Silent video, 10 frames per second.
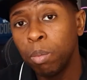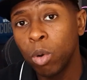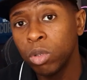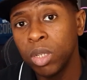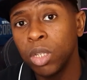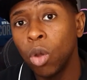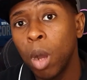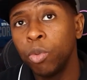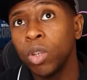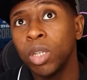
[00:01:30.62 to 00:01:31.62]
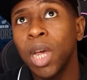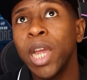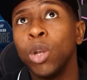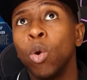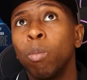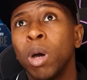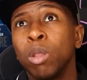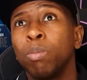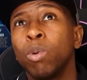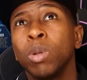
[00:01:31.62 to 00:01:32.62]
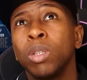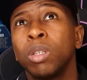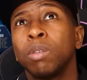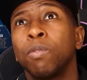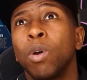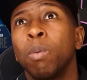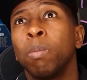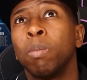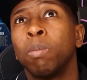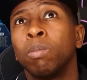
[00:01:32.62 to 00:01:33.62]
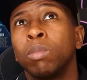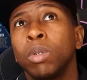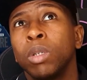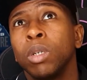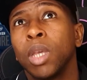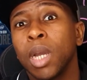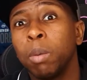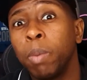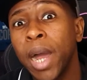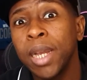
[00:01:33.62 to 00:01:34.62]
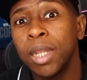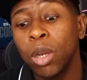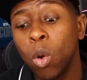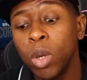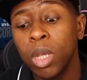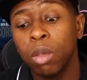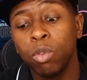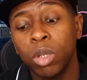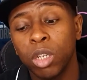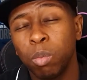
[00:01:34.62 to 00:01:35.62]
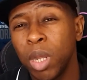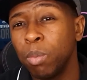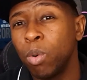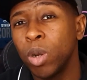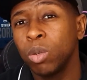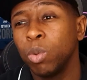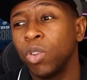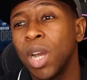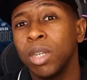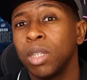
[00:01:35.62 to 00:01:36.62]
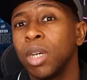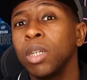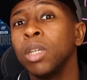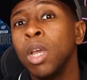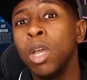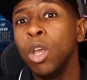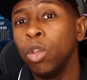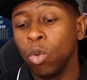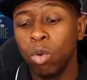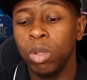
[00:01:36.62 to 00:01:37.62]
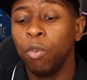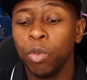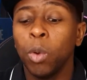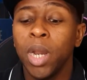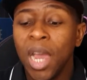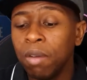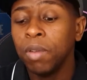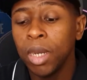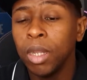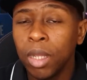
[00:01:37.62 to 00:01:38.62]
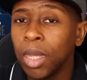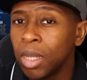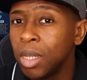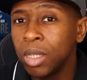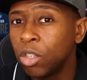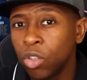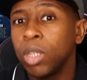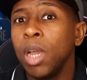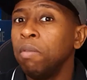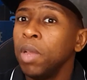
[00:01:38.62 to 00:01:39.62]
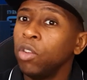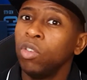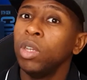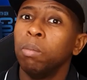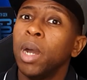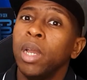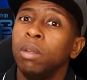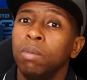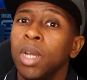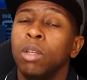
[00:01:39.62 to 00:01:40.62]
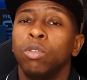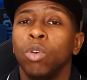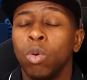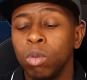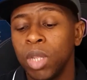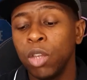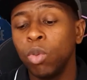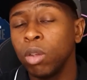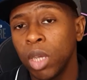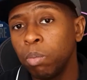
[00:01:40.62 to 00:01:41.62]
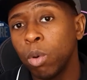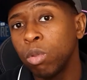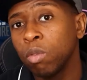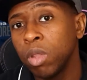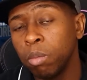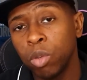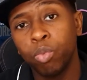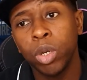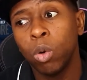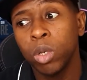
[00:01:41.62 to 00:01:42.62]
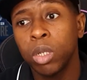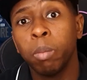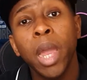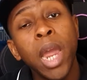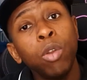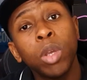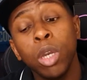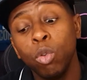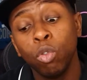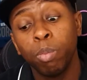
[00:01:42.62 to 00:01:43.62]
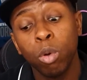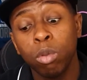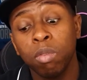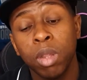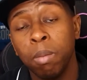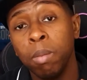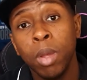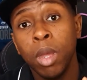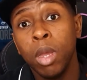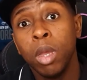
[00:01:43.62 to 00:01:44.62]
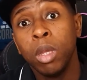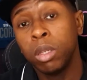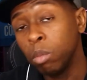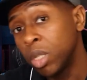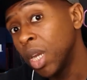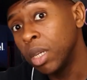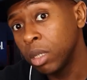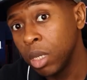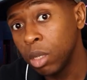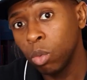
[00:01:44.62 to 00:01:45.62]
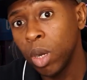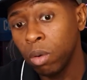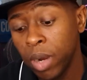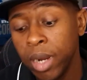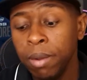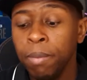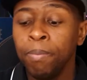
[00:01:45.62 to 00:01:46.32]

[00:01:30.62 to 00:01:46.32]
both of these options. I know motherboards from Gigabyte that only give you DisplayPort, which kind of sucks. If you're going to have anything, at least just have HDMI, right? So that you get both of them is pretty awesome. And you can use both of them simultaneously as well, right?